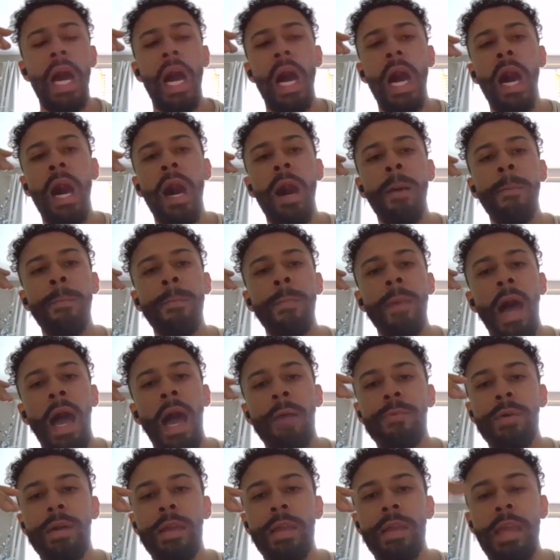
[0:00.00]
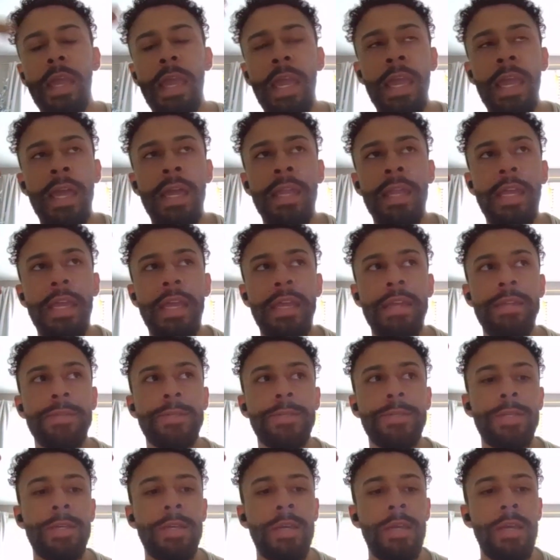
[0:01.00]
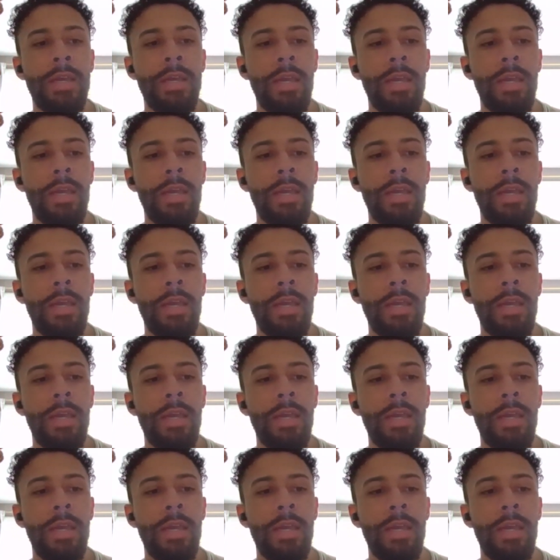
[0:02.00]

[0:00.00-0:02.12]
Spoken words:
And it's